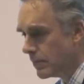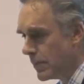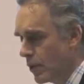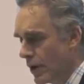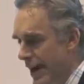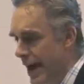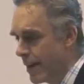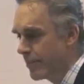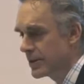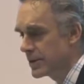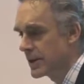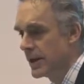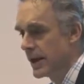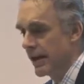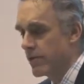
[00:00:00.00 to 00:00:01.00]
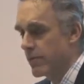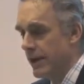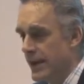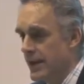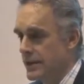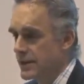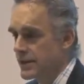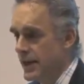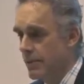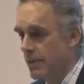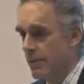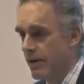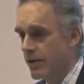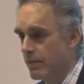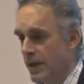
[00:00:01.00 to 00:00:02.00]
What happens? Everybody has the same
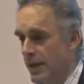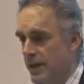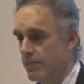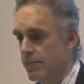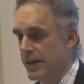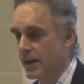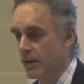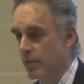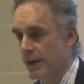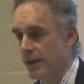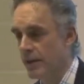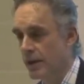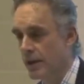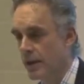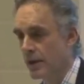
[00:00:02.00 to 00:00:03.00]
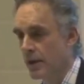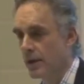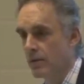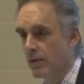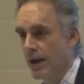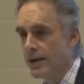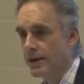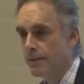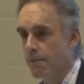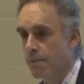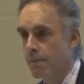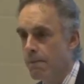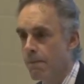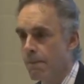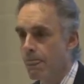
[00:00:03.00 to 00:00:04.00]
amount of money to begin with, right?
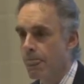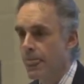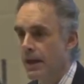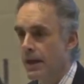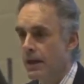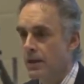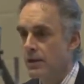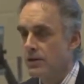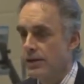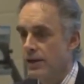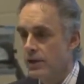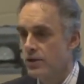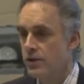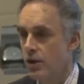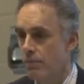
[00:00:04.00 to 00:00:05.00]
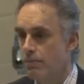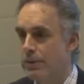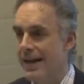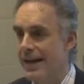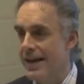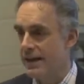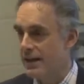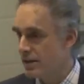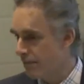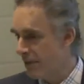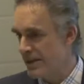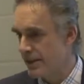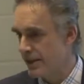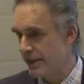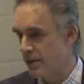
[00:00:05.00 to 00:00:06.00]
So then you start playing. It's
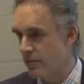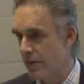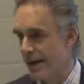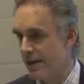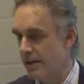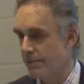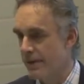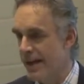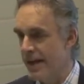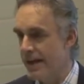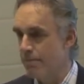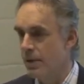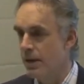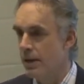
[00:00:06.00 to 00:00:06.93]
basically a random game.